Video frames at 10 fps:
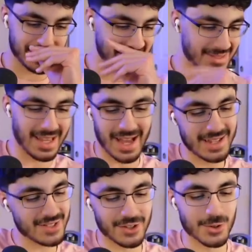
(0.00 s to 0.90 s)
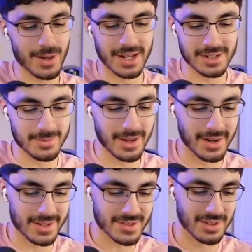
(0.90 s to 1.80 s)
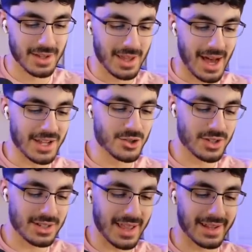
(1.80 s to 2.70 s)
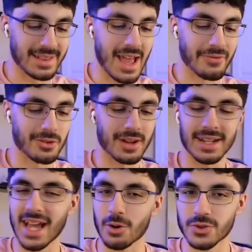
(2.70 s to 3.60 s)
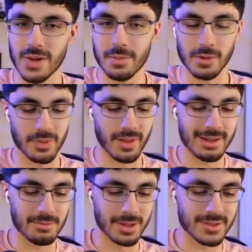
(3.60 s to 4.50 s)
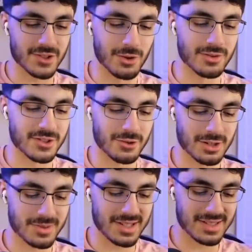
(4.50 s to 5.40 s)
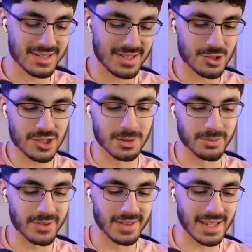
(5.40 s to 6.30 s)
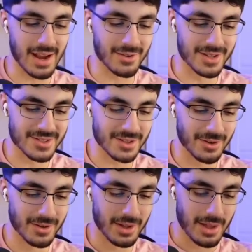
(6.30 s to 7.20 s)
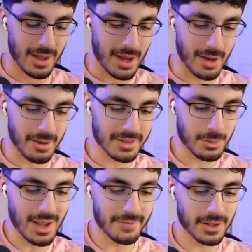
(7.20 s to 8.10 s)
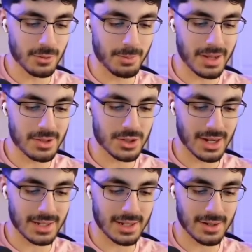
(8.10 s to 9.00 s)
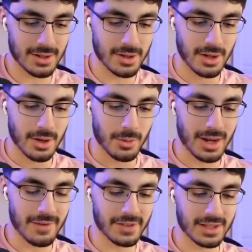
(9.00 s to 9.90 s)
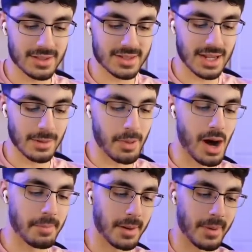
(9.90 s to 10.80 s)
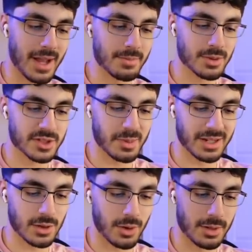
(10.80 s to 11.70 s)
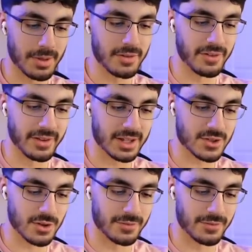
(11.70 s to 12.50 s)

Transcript: Yeah, he's underrated, to be honest. I usually, like, never encounter him or play him, but certain circumstances, he just completely carries, so... I think we have to go Baby Dragon here. We're gonna have to get this guy to pop up. I am spending quite a bit of elixir.